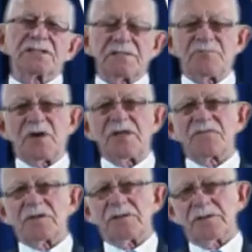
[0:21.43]
and
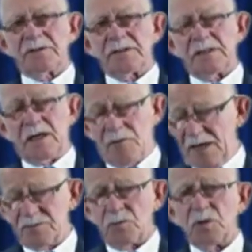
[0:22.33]
brethren
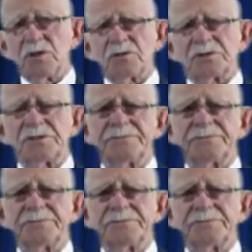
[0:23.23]
around the world.